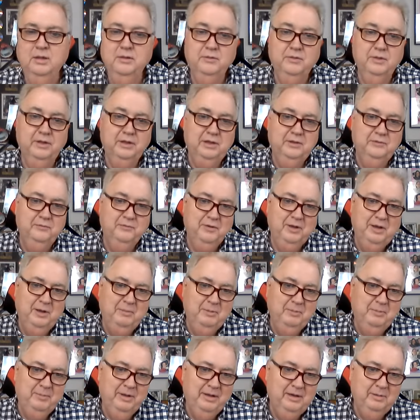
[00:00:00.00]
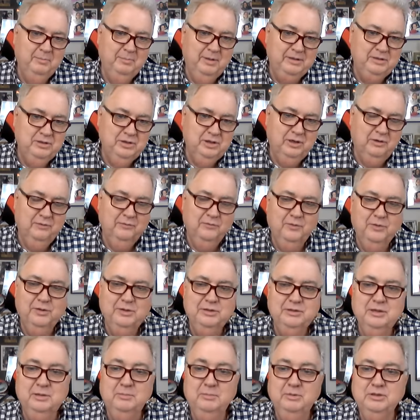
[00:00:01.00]
Thank you for coming back to my channel for your
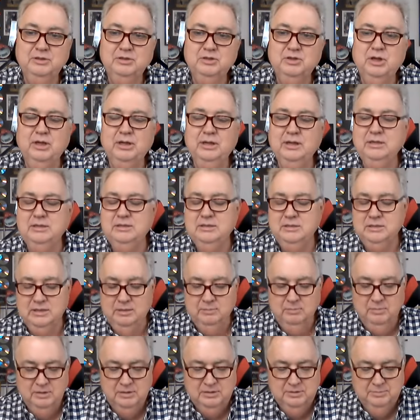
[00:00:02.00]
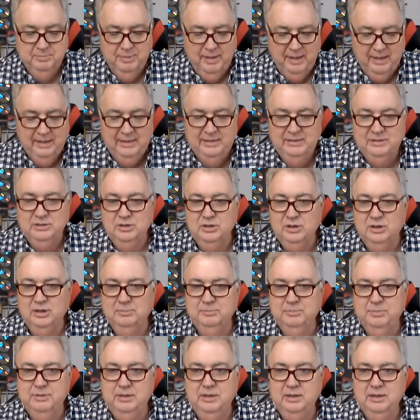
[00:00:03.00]
stimulus check and stimulus package
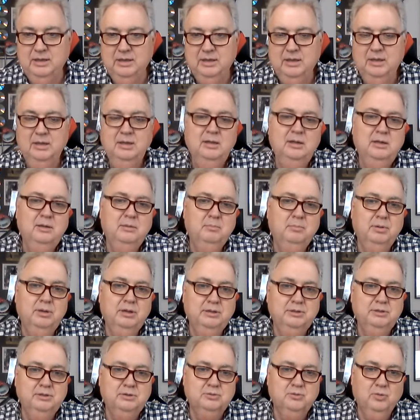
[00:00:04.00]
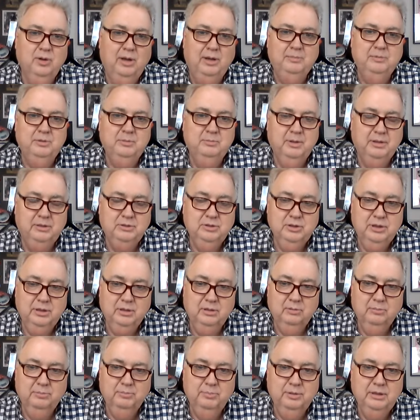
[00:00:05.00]
update. Please subscribe to my
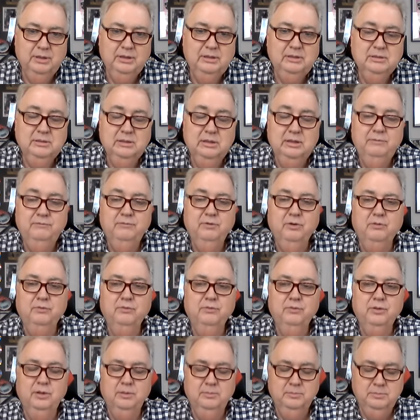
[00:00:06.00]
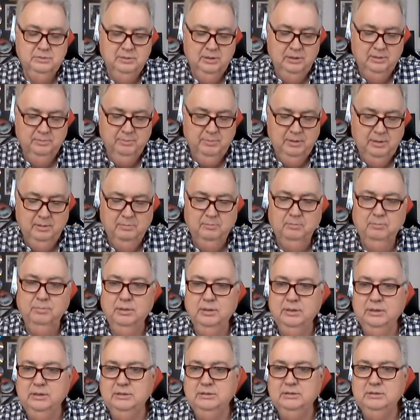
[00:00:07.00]
channel. Please leave your thumbs up and
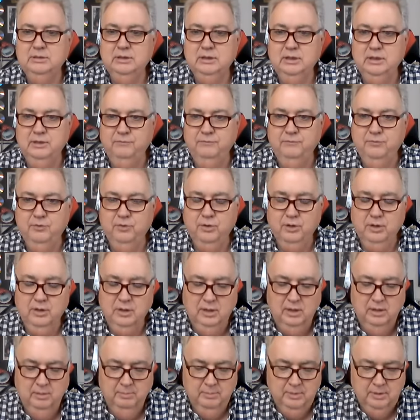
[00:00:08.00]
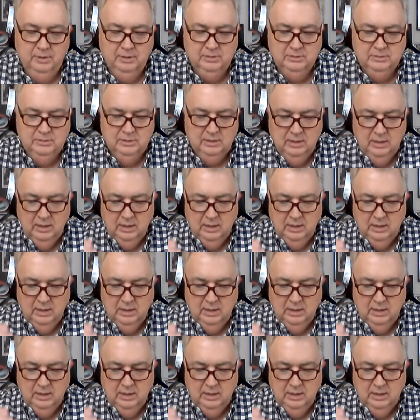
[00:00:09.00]
please leave your comments.